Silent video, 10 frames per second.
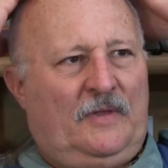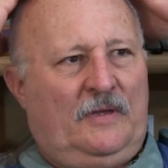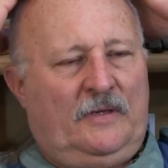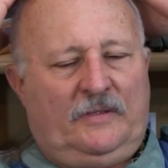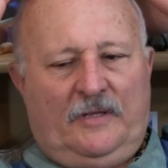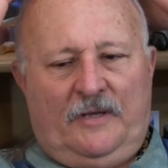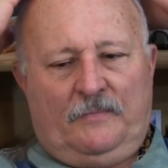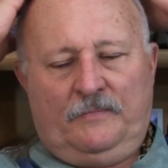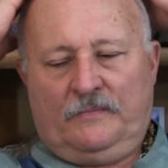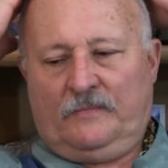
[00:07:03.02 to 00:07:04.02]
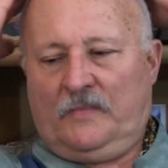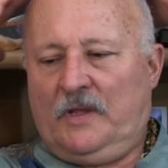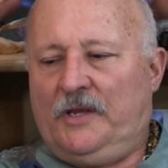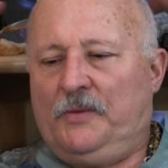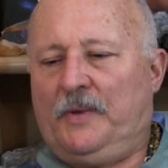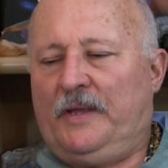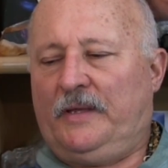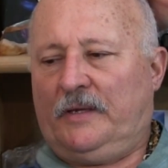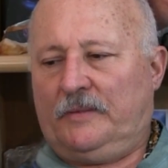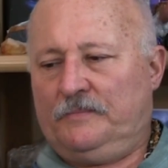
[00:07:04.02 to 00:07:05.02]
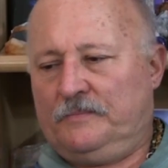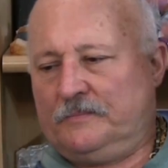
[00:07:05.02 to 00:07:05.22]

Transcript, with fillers: Yeah, damn. Anyway, uh,